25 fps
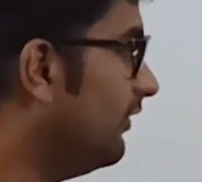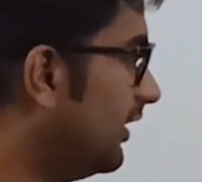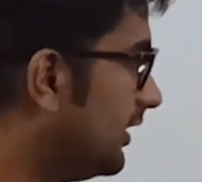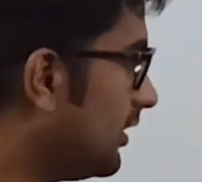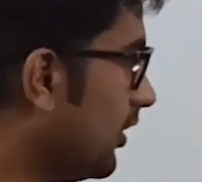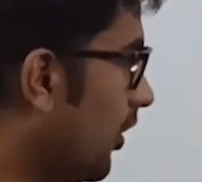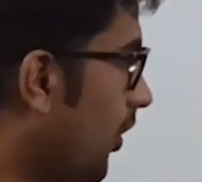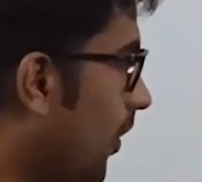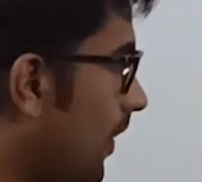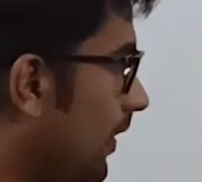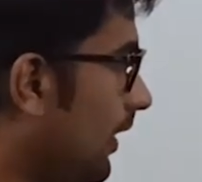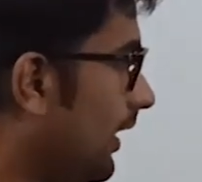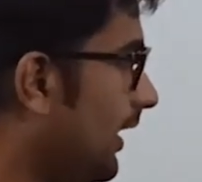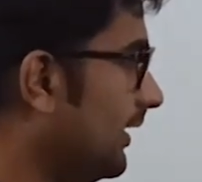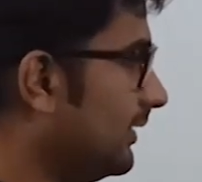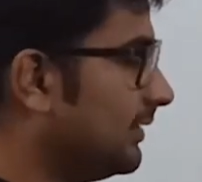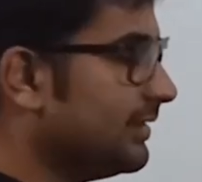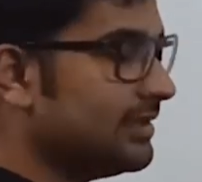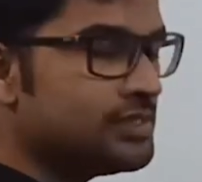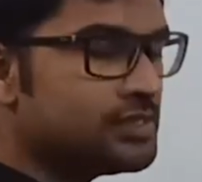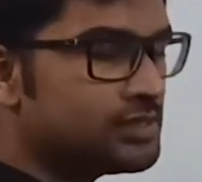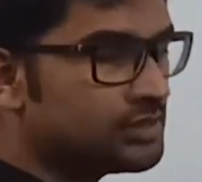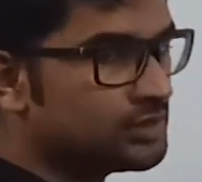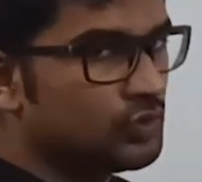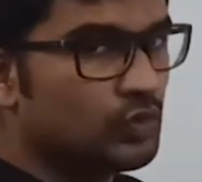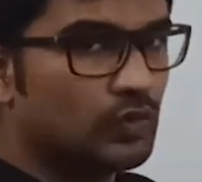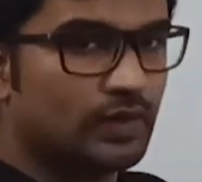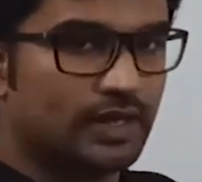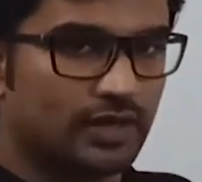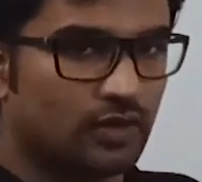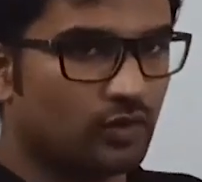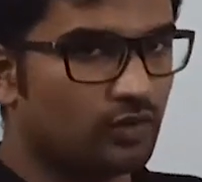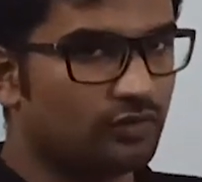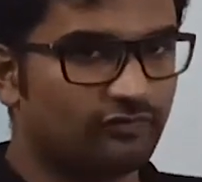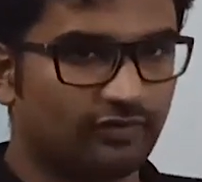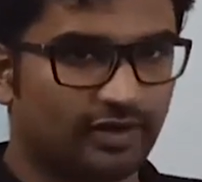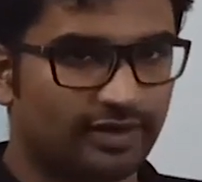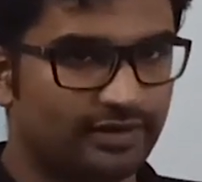with only this you
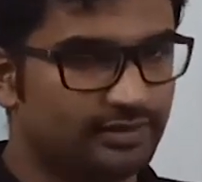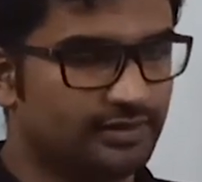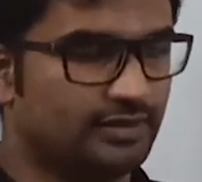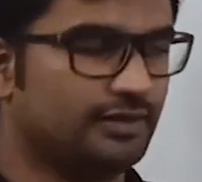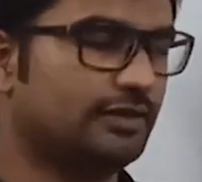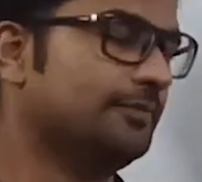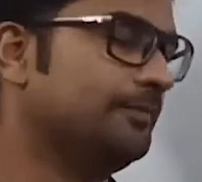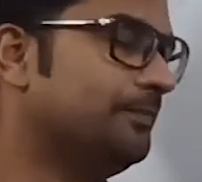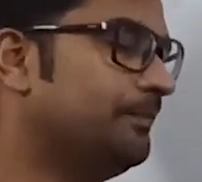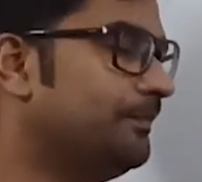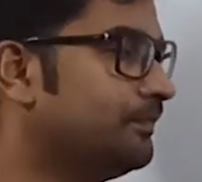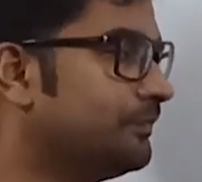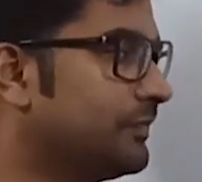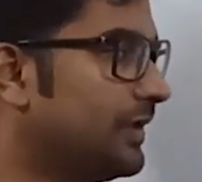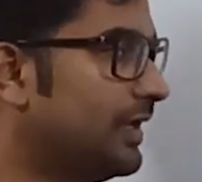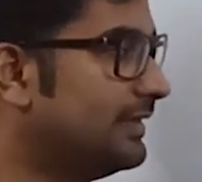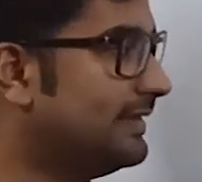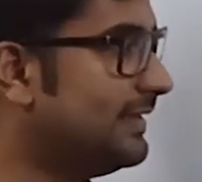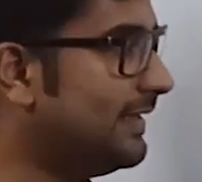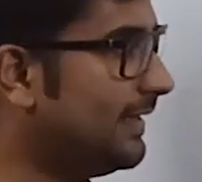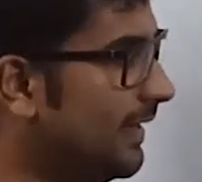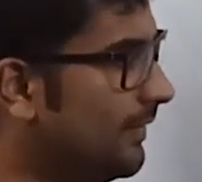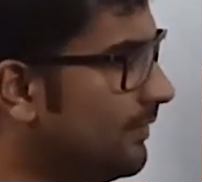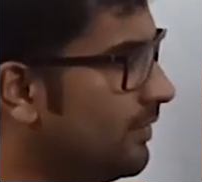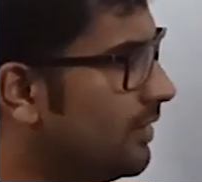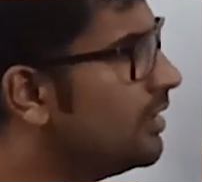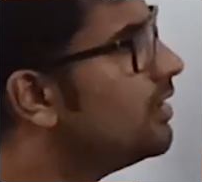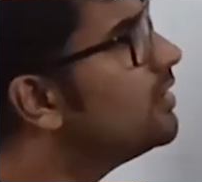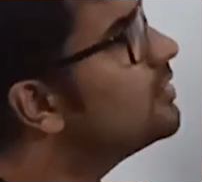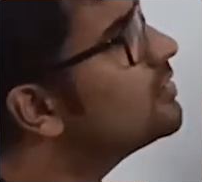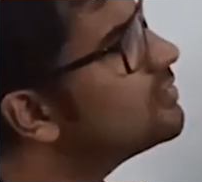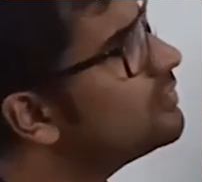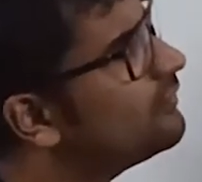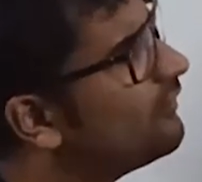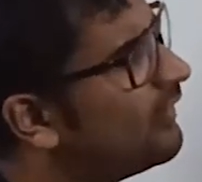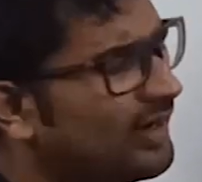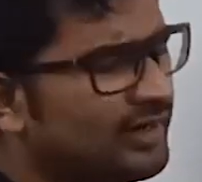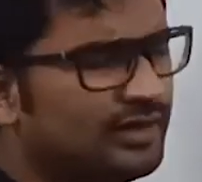cannot find it. Okay?
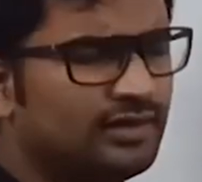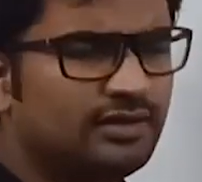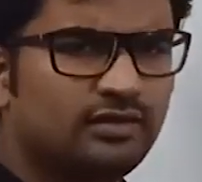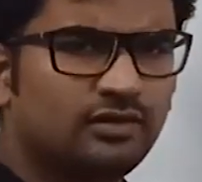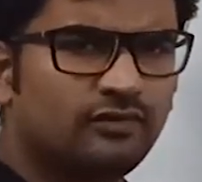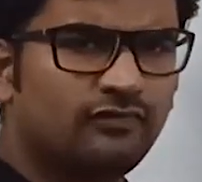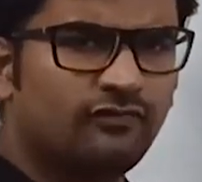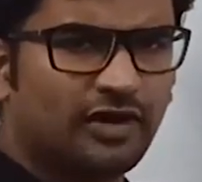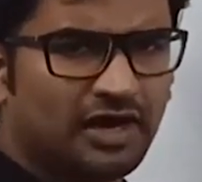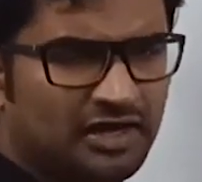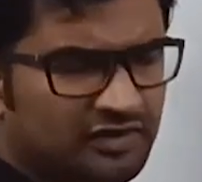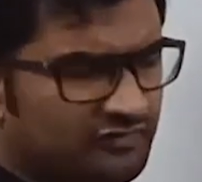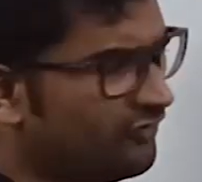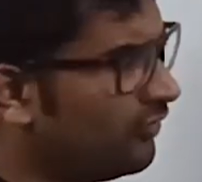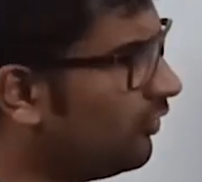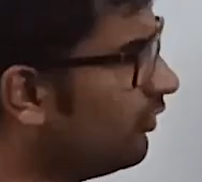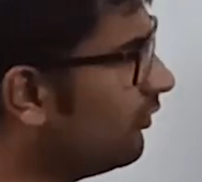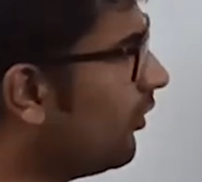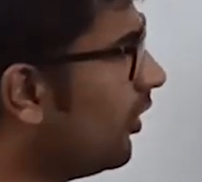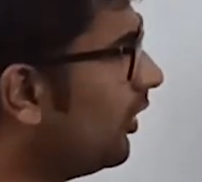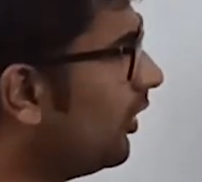So find for